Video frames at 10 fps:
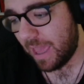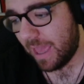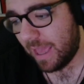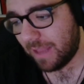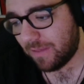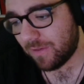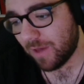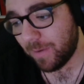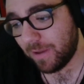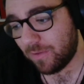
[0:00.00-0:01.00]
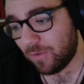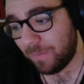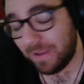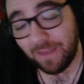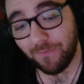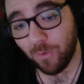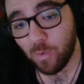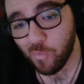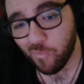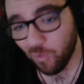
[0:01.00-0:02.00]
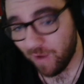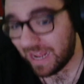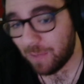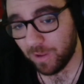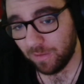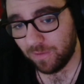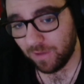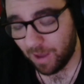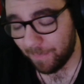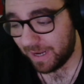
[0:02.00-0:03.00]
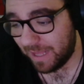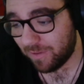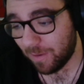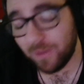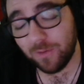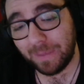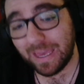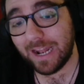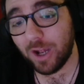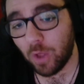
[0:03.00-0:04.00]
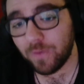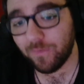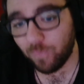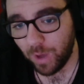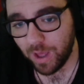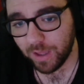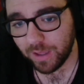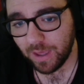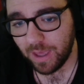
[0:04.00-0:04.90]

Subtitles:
It's going to be difficult for anyone to come in. It's going to be a lot of work.